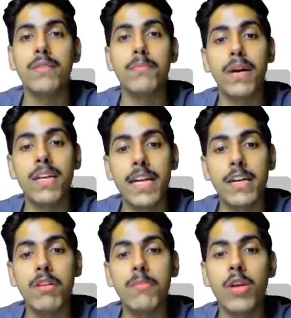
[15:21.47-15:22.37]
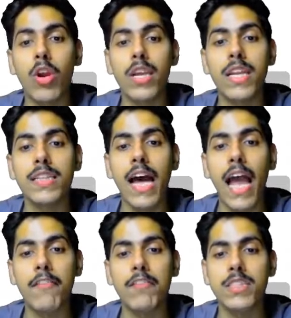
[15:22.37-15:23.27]
but it will be only in the
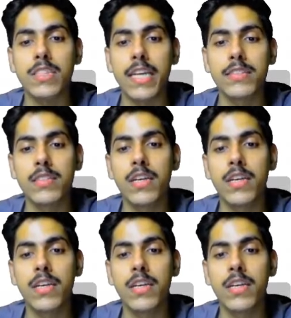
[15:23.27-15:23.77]
average case.